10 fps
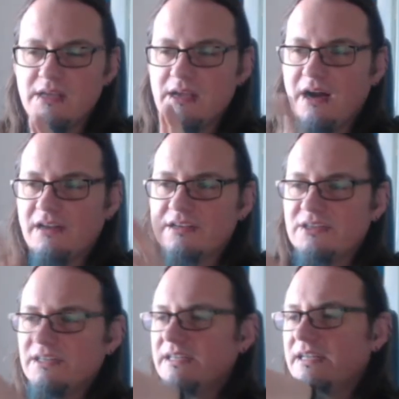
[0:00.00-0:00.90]
I
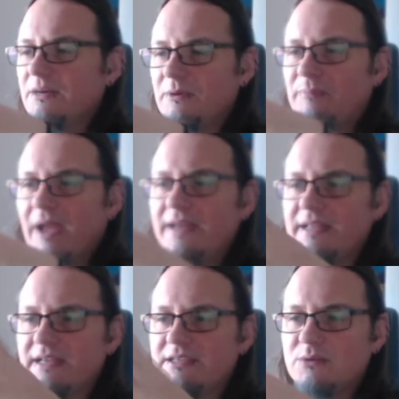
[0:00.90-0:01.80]
decided I would paint
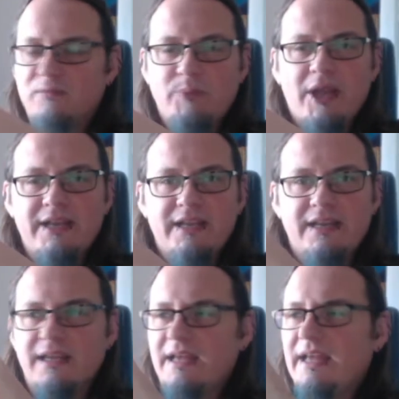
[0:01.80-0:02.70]
it, so I've painted
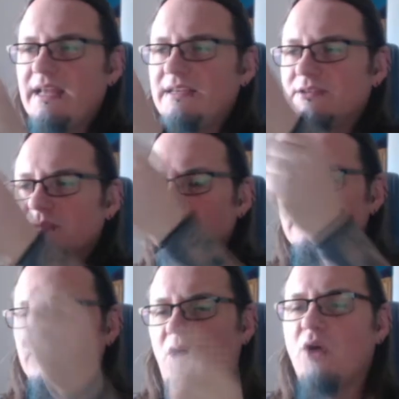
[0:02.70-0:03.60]
it a sort of
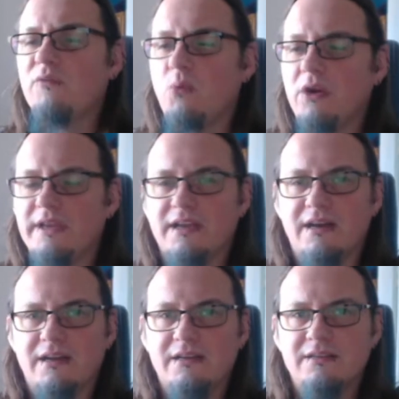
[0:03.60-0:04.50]
off-white
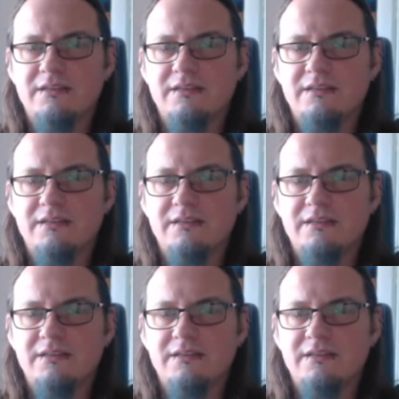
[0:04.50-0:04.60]
colour.